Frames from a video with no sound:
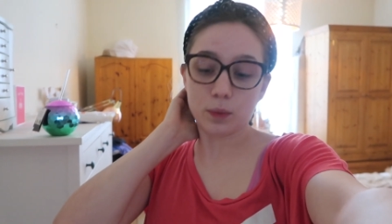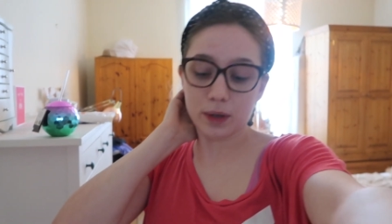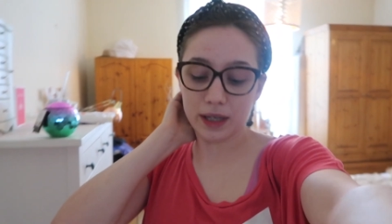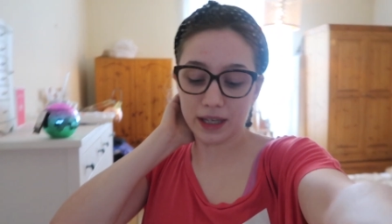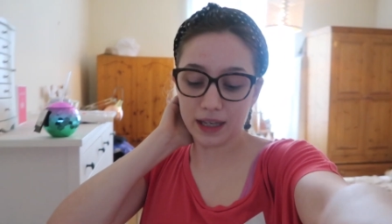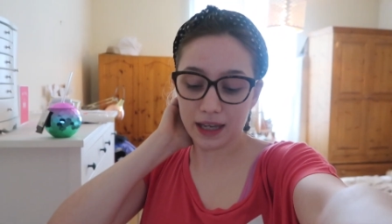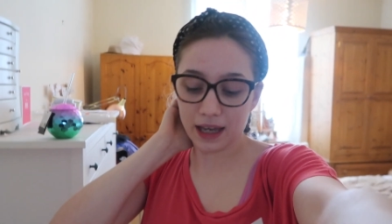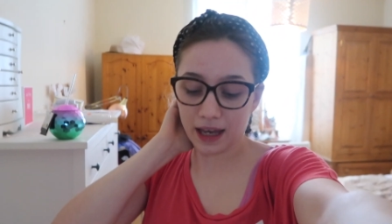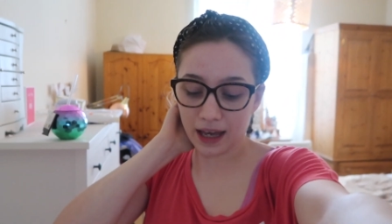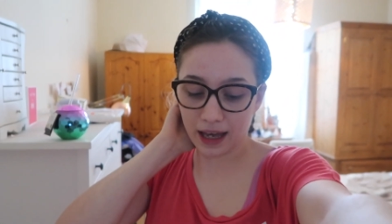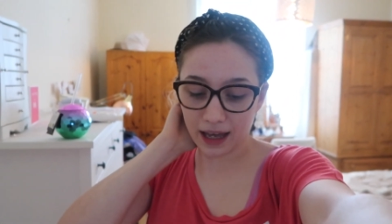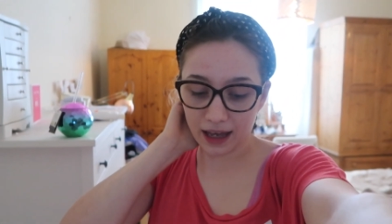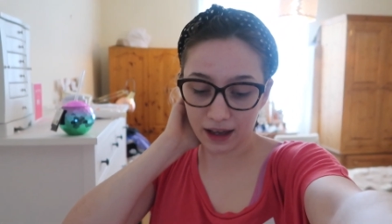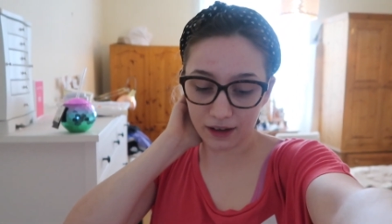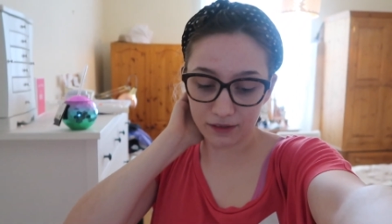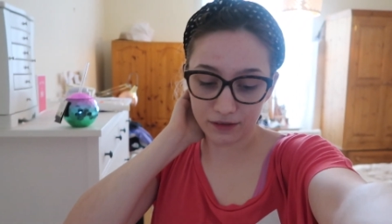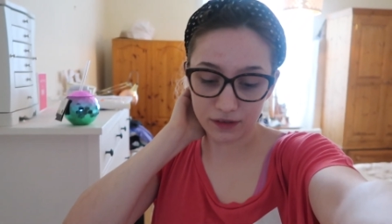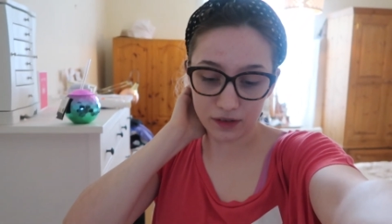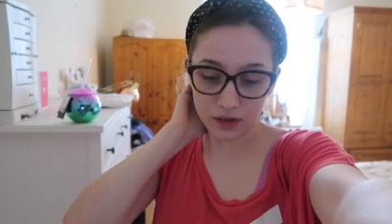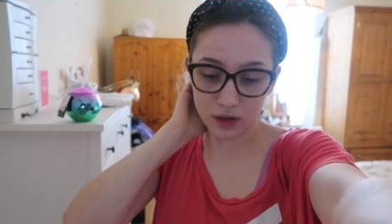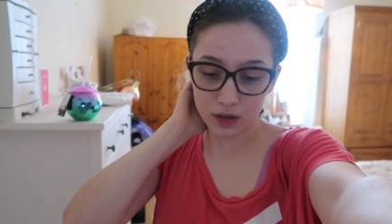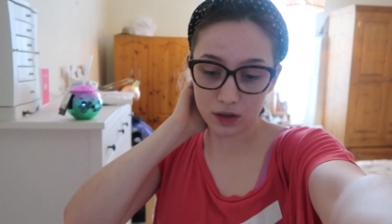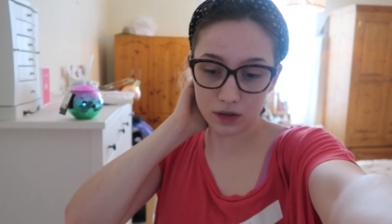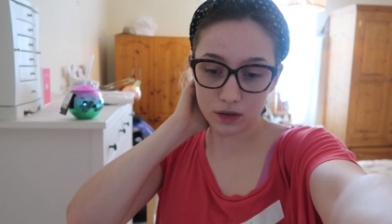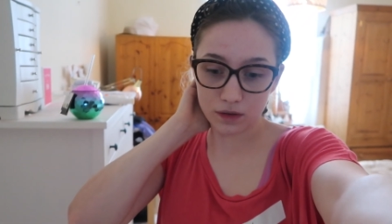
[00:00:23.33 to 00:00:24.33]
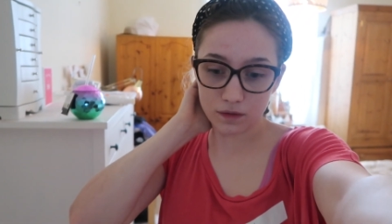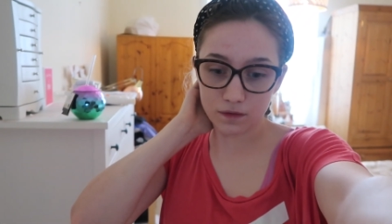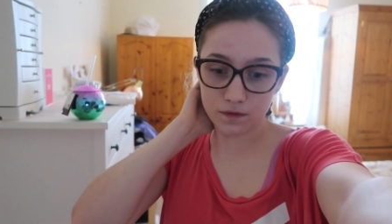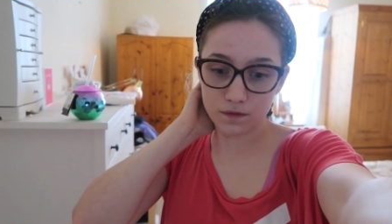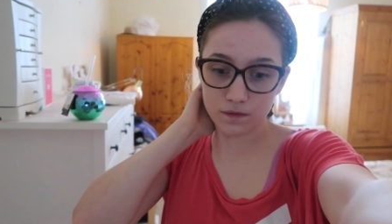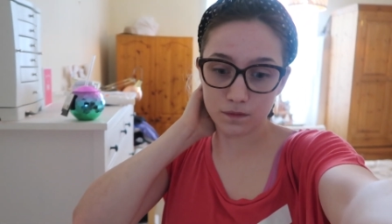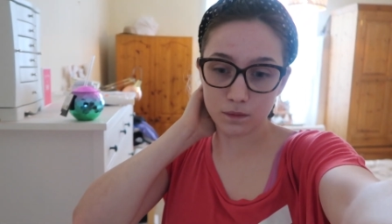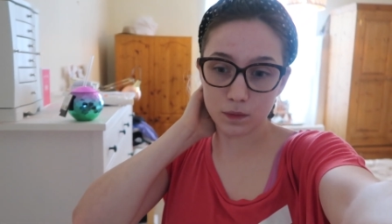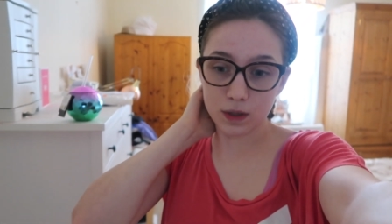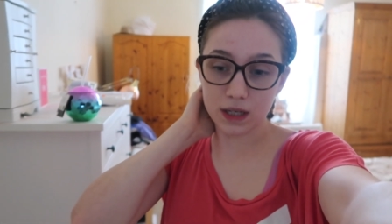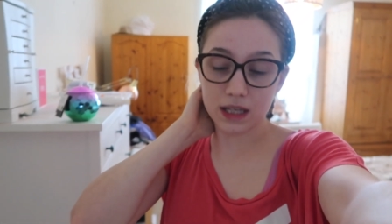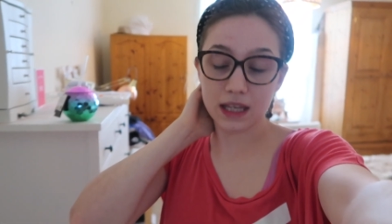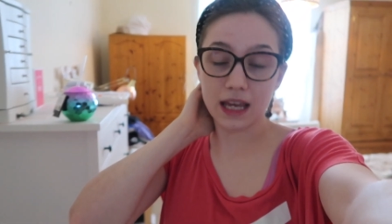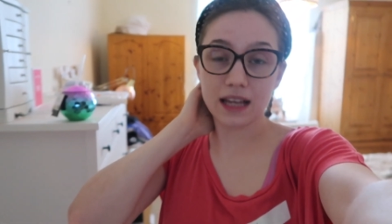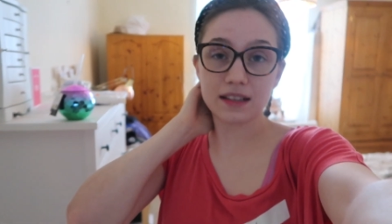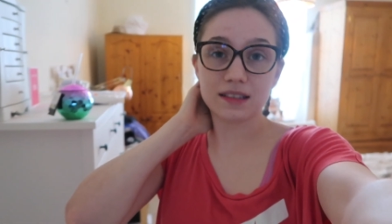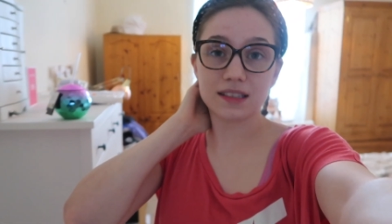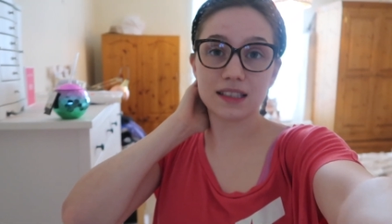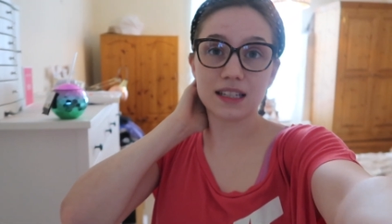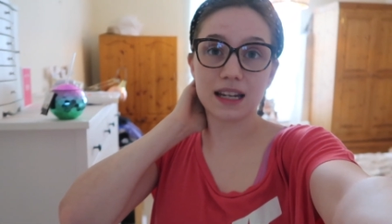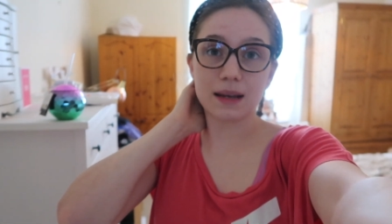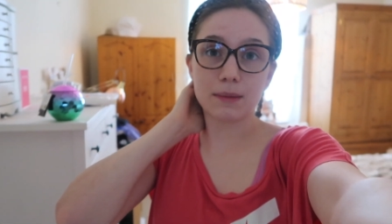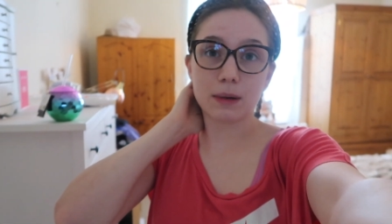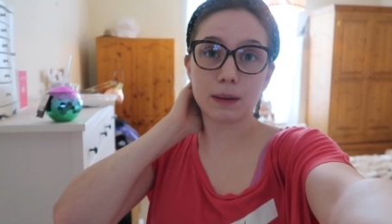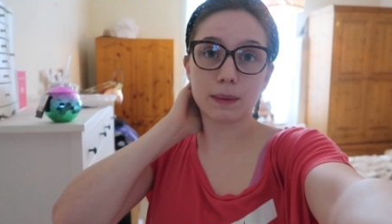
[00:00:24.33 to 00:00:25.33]

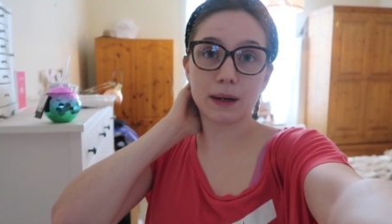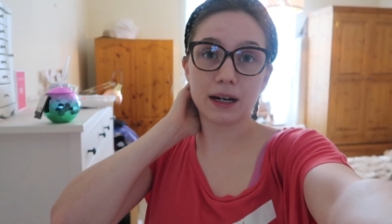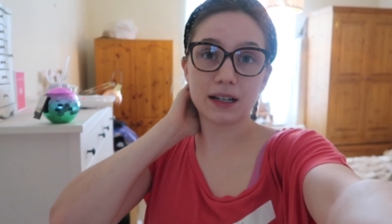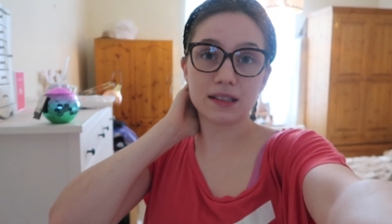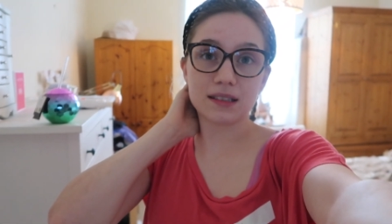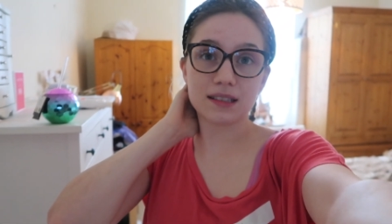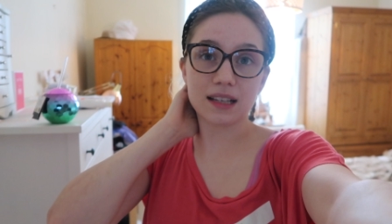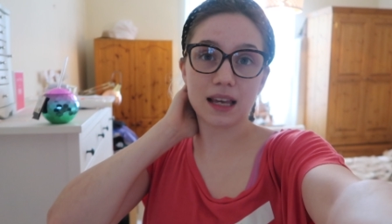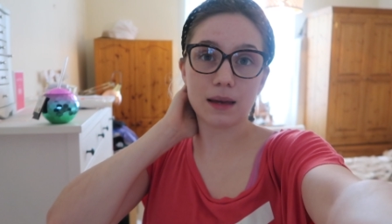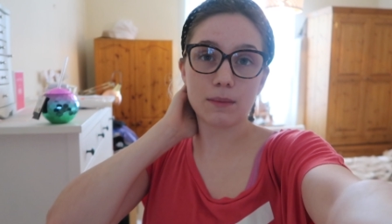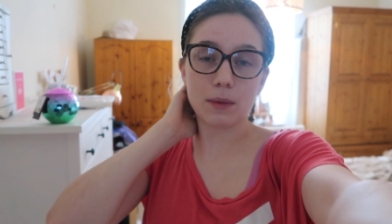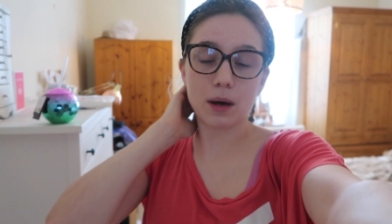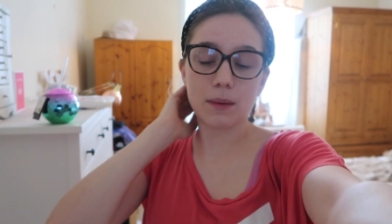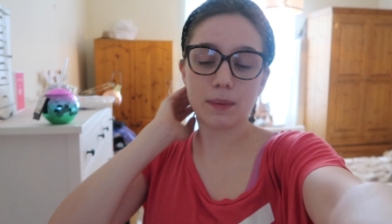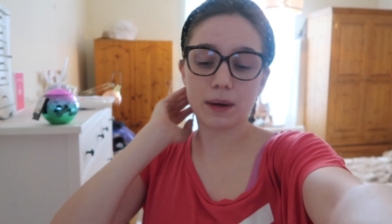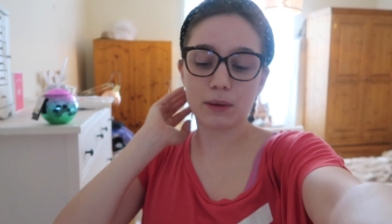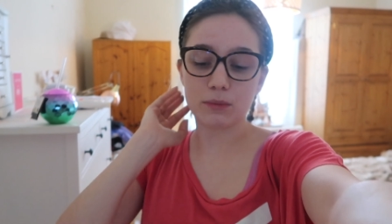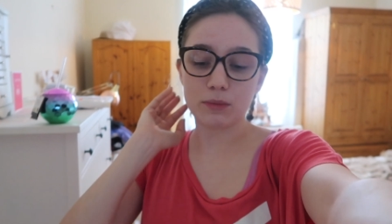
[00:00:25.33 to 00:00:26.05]
Yesterday my parents came up